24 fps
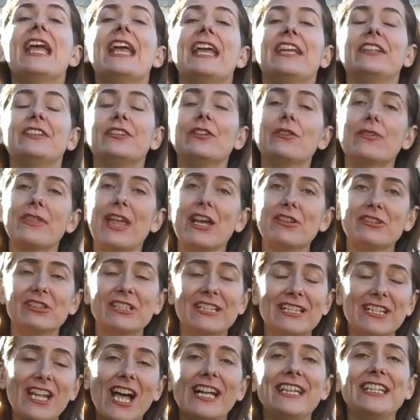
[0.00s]
In
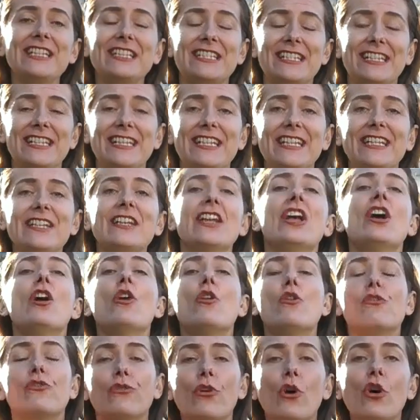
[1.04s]
2019,
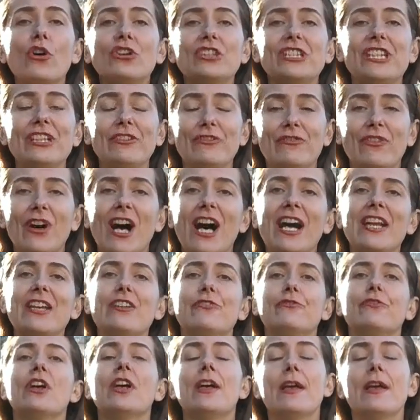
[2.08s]
45